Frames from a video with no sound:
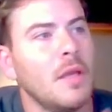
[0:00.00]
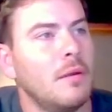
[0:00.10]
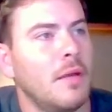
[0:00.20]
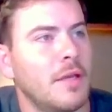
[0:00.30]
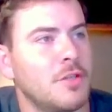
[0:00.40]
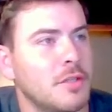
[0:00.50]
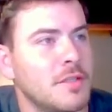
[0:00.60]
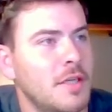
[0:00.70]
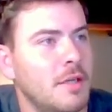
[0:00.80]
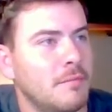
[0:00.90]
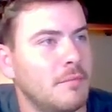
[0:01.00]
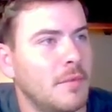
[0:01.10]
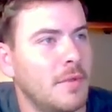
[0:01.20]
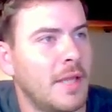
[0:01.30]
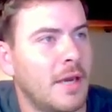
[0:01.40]
As you can see,
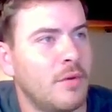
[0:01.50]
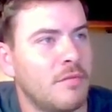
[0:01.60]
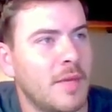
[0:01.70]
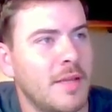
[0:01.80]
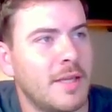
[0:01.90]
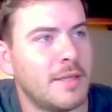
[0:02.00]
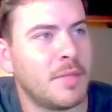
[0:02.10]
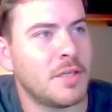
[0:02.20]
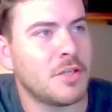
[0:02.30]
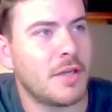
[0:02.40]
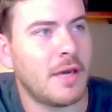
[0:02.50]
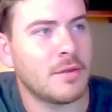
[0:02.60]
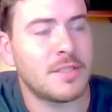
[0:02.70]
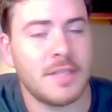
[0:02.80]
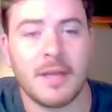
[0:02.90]
now we've made that picture our
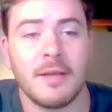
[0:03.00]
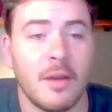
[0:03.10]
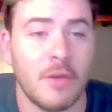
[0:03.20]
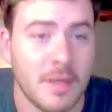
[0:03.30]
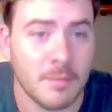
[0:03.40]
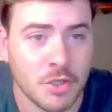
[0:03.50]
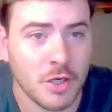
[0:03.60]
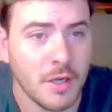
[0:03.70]
secondary image,